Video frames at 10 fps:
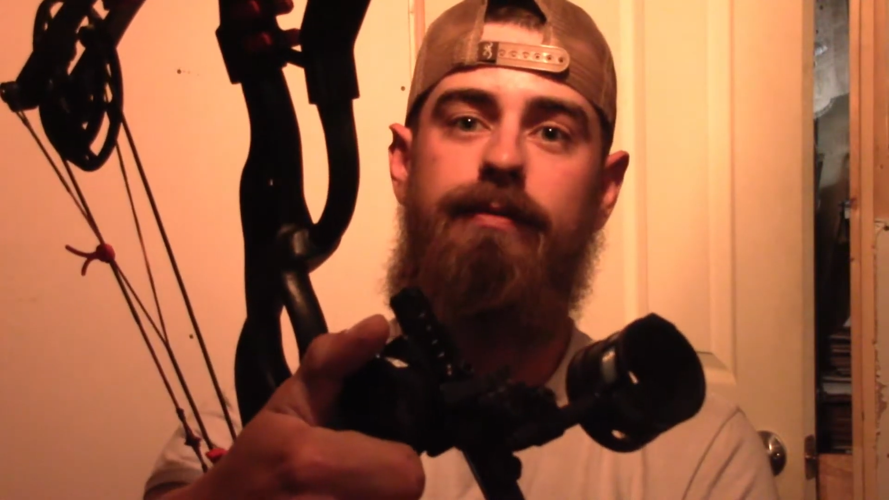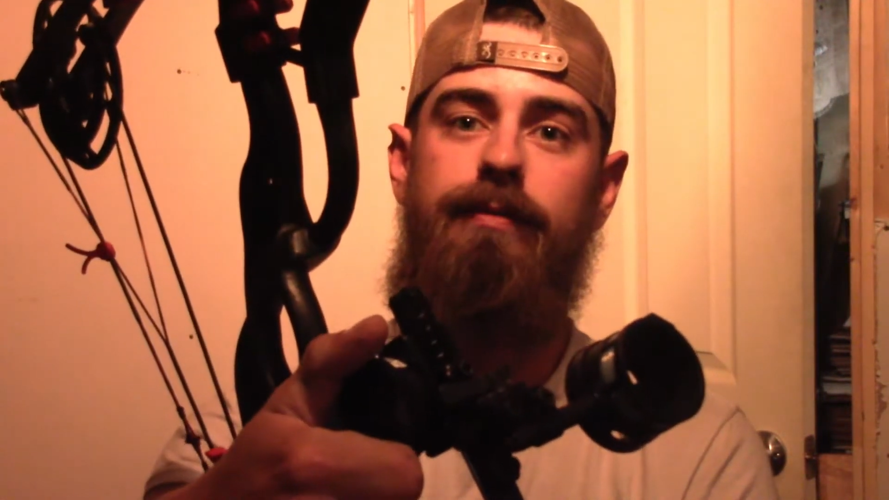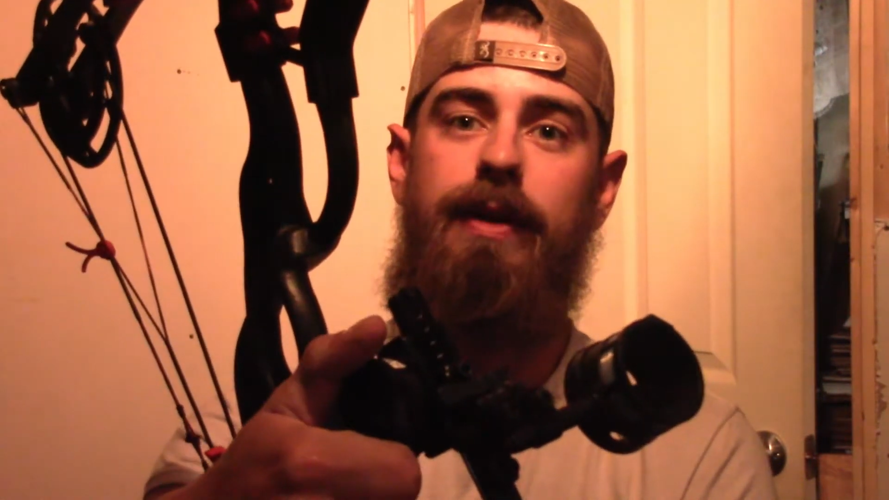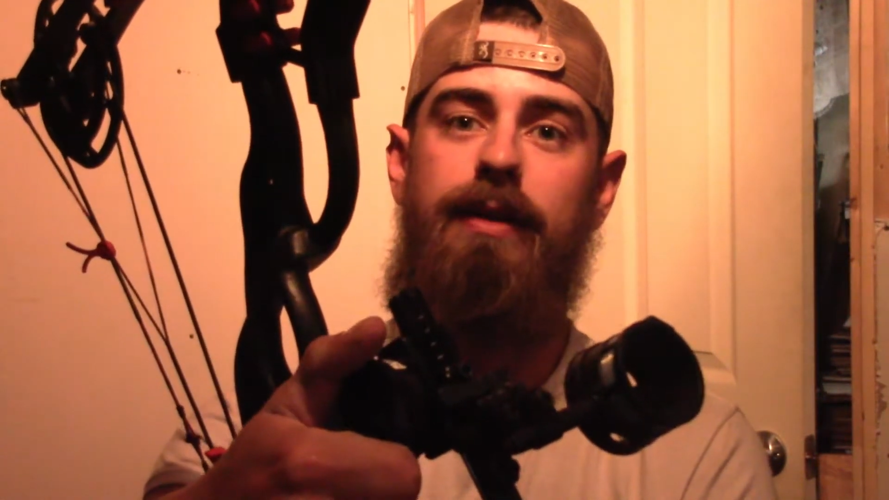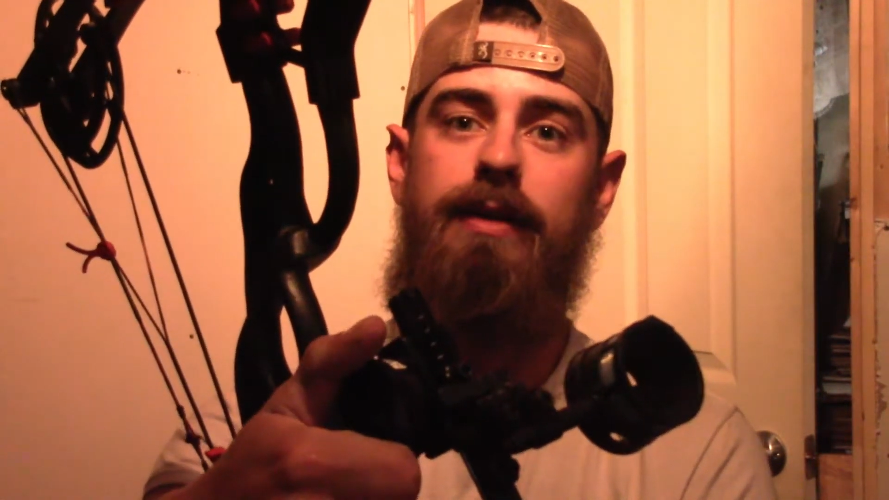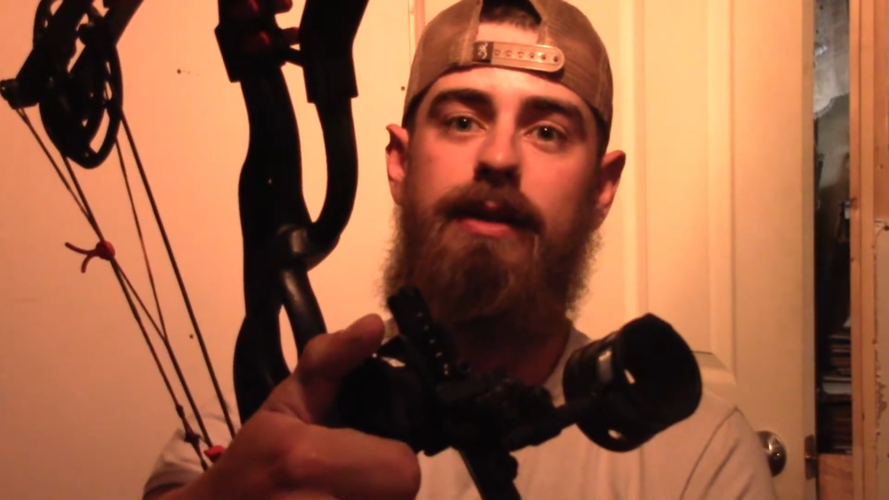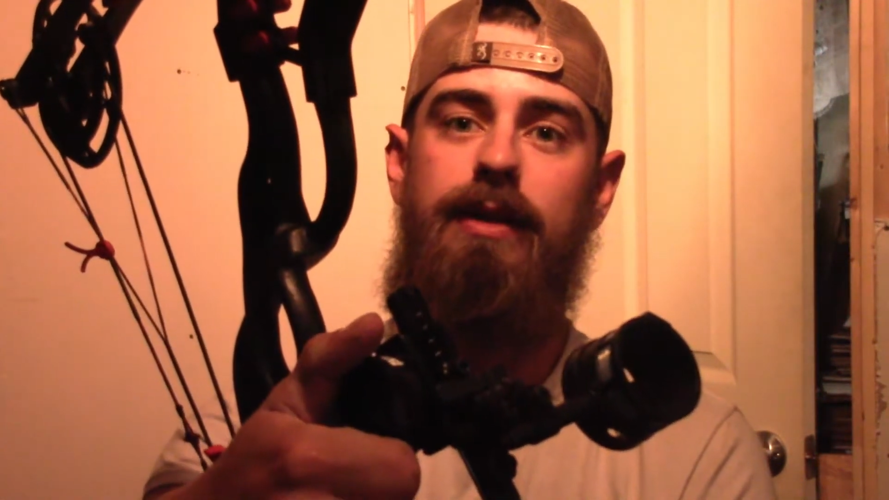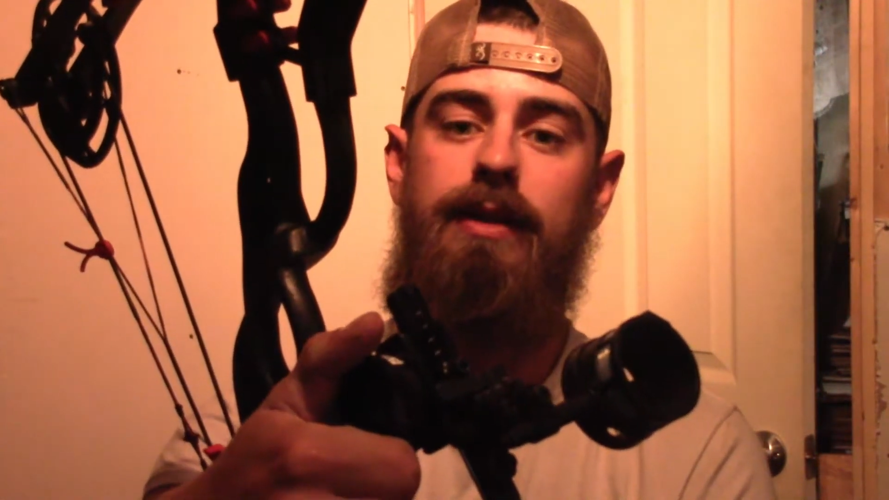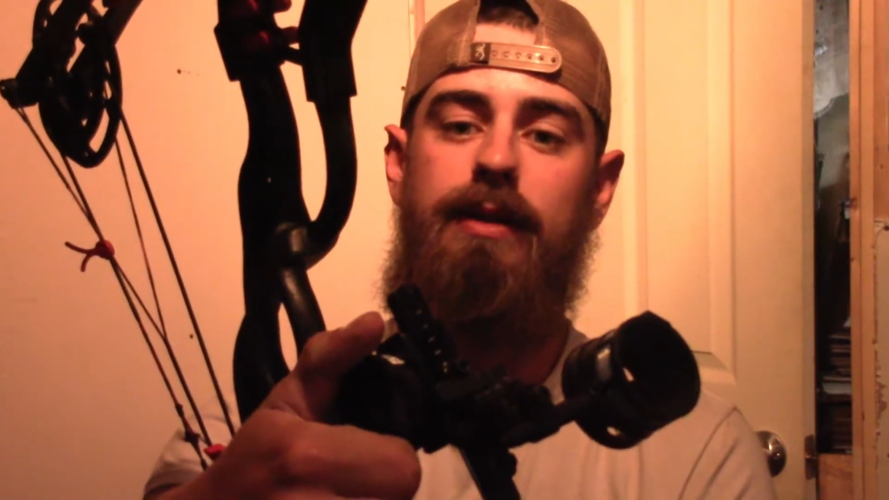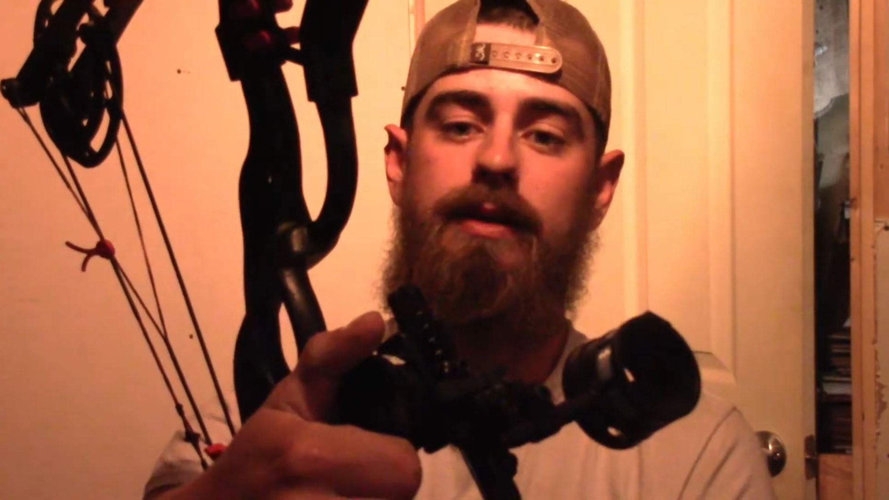
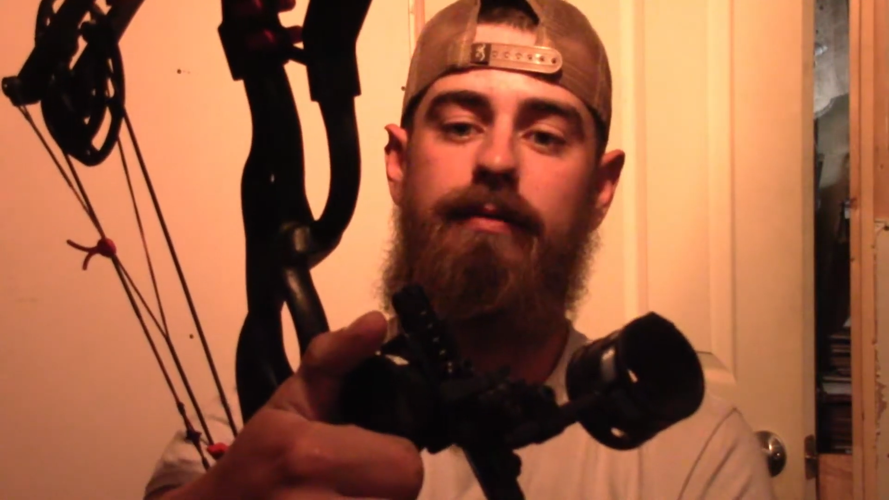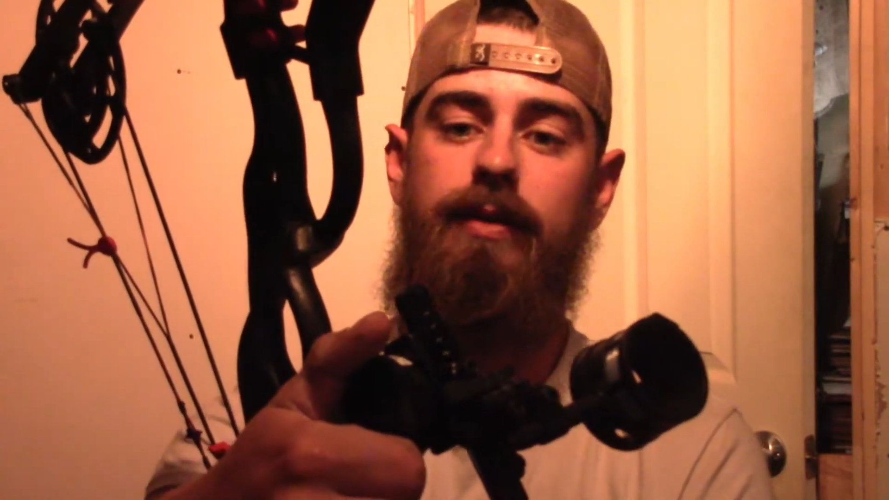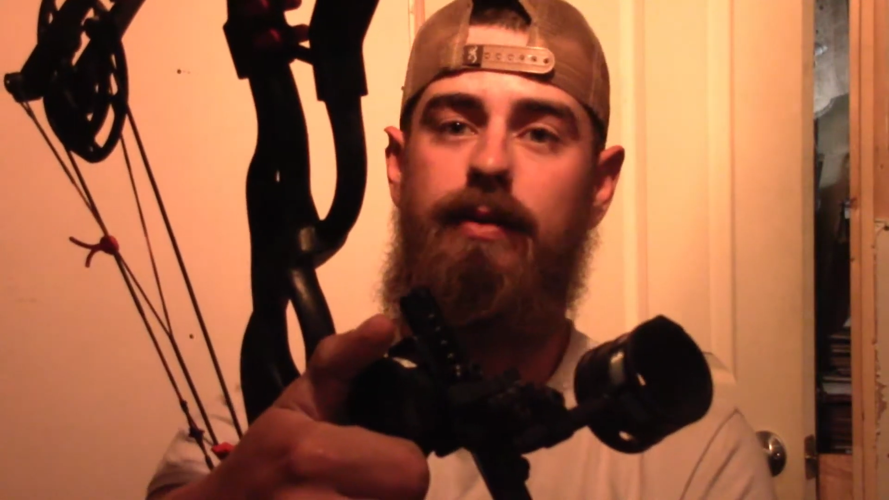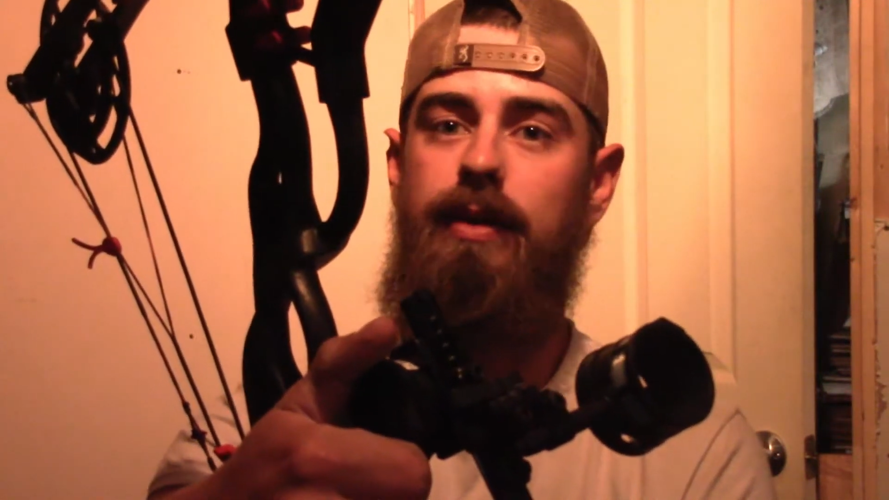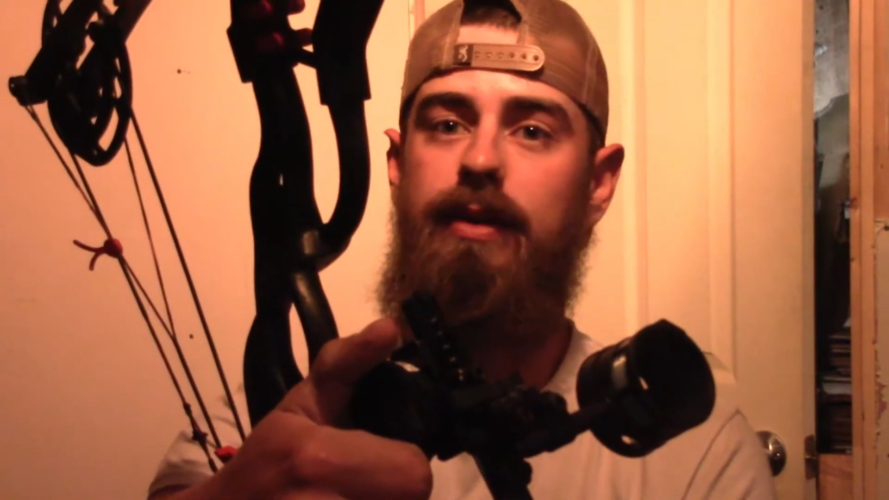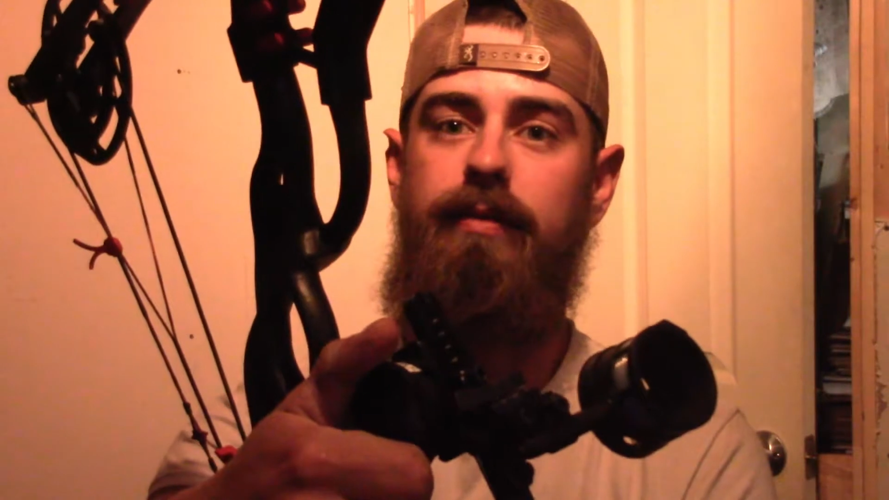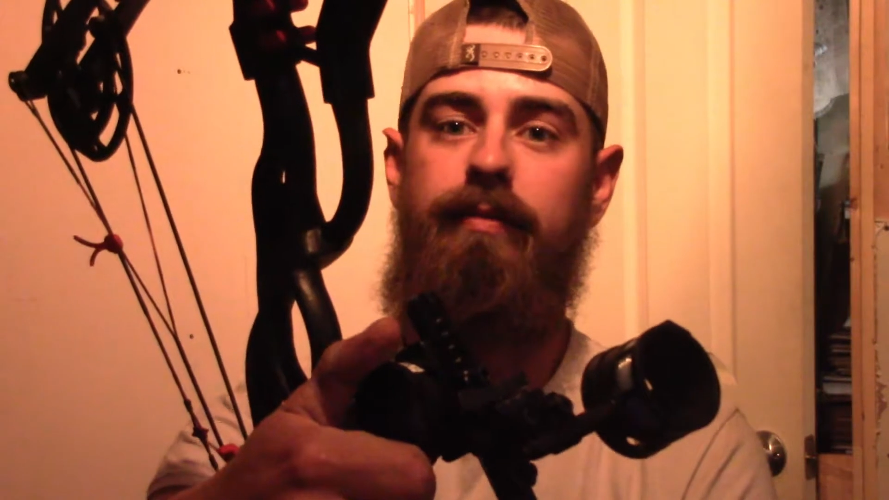very fluent,